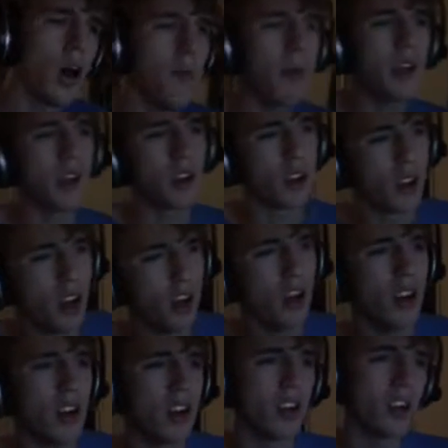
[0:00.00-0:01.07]
I'm in a
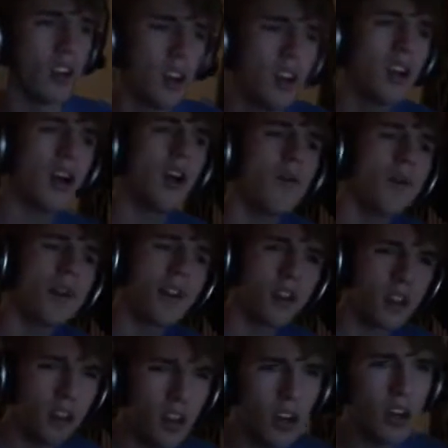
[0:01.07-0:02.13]
car. I'm in a
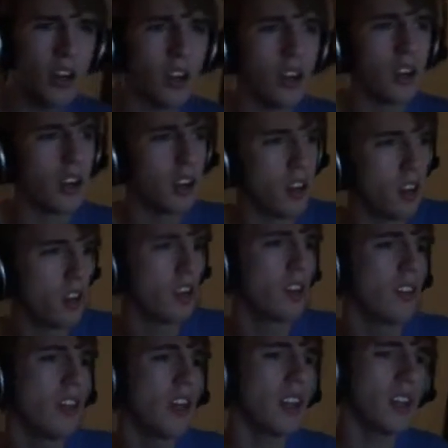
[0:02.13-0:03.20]
car. Is
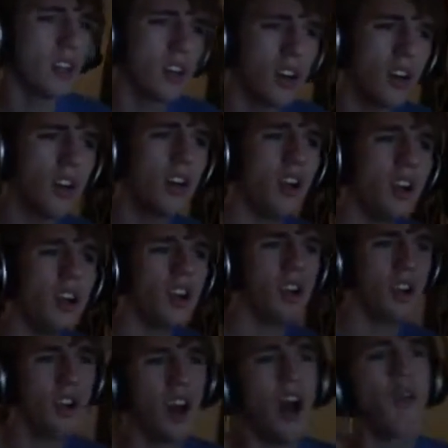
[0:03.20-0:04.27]
that a car?
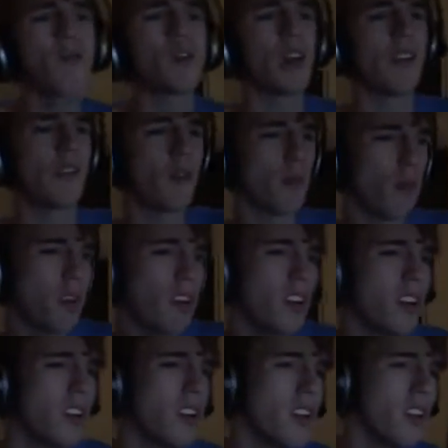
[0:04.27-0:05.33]
I'm driving one.